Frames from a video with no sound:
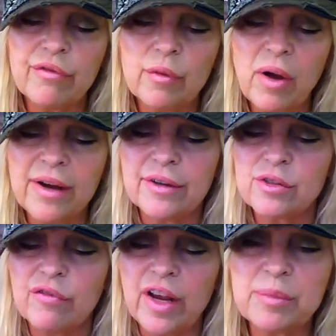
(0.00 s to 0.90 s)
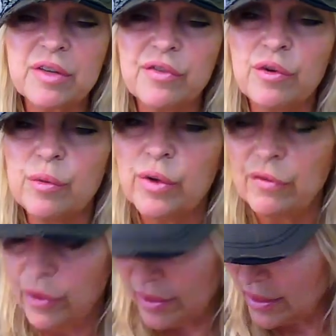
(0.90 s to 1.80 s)
from High Desert Vapes.
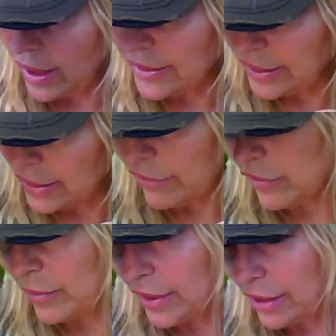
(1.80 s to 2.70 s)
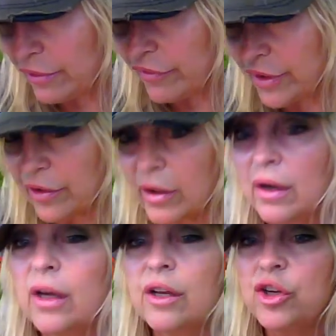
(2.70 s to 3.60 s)
If you decide to get it from another
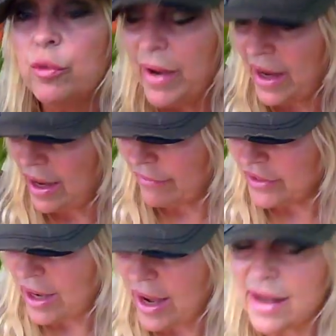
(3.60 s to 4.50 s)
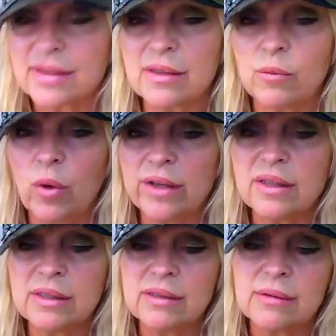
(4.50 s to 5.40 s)
vendor, you may have to ask
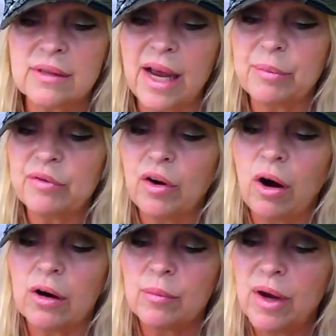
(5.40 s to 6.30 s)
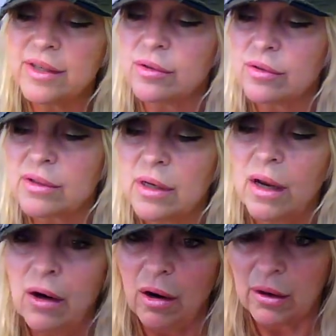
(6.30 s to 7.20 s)
what type of cartomizers
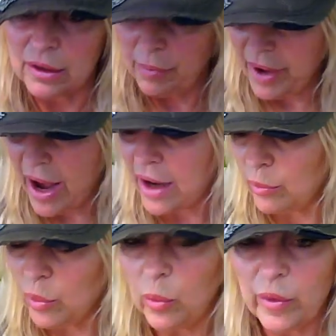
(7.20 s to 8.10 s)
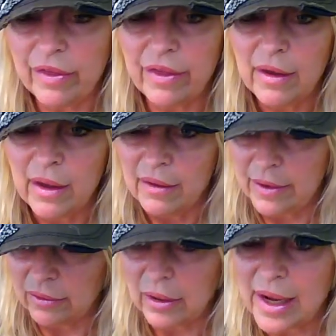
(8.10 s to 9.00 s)
are compatible with
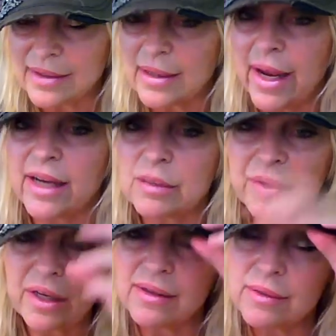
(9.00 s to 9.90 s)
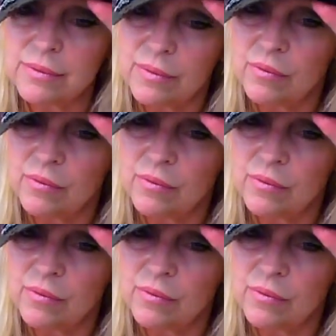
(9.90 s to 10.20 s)
their glass tanks, because